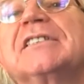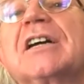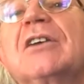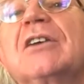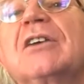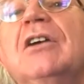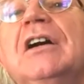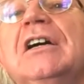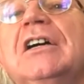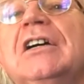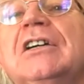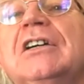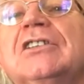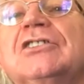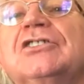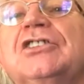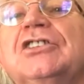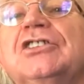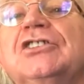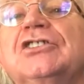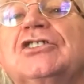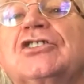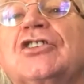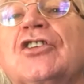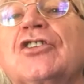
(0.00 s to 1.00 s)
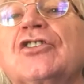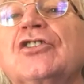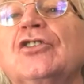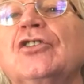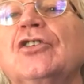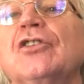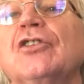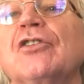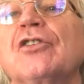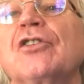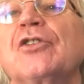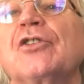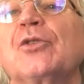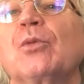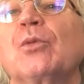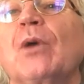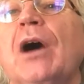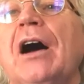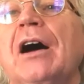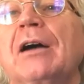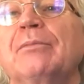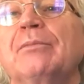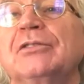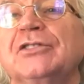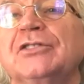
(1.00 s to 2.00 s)
So she's
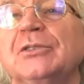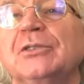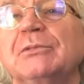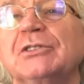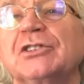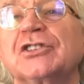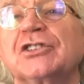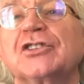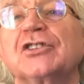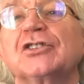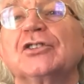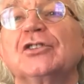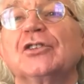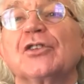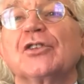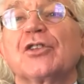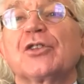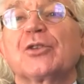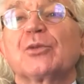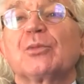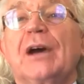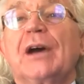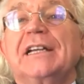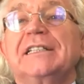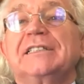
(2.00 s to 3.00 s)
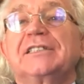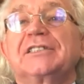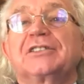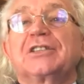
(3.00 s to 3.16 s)
I presume it's Thornthwaite.